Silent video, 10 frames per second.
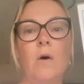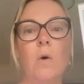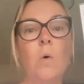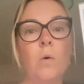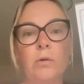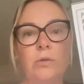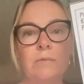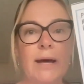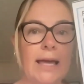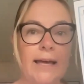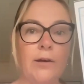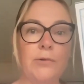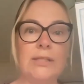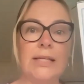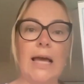or use my AO
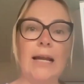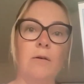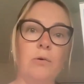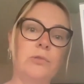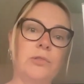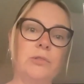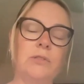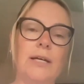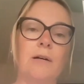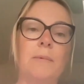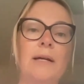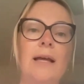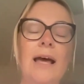scanner also to help